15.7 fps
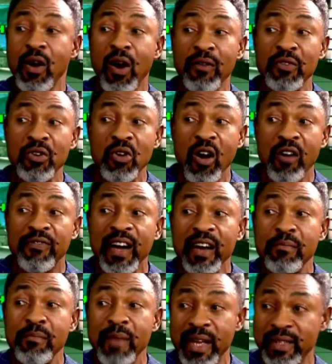of
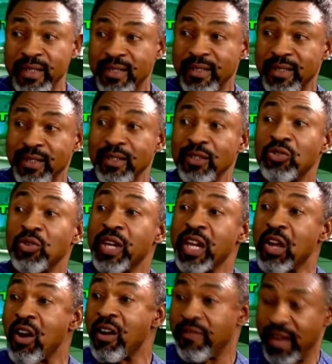government to the
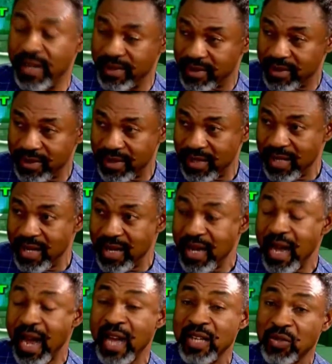governed,
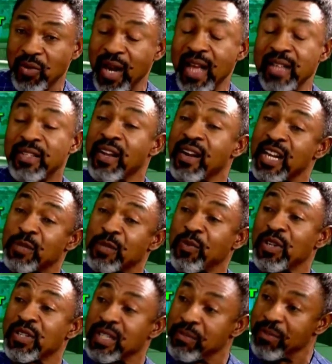as well as the
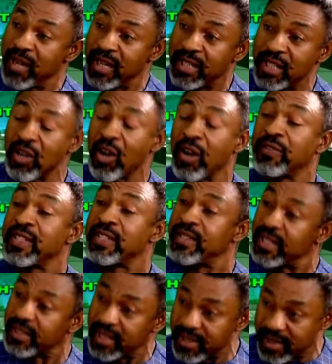responsibility of the
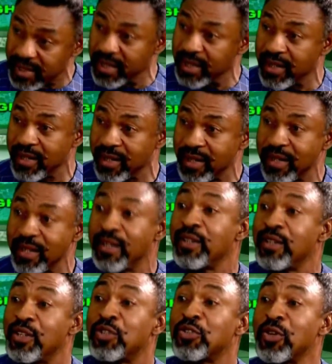citizen
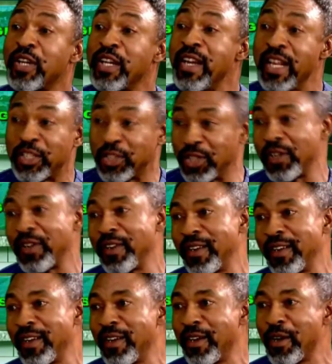to the nation.
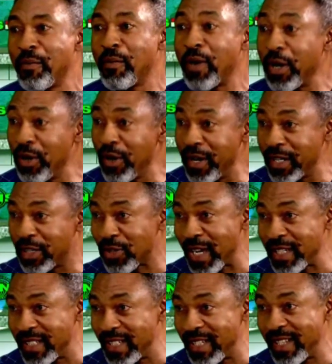But you know the
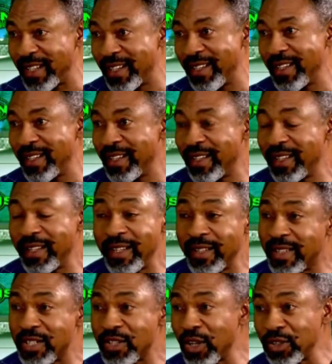tragedy?
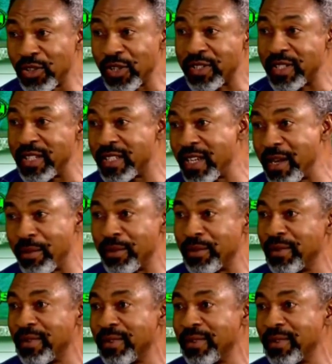It is not justiciable.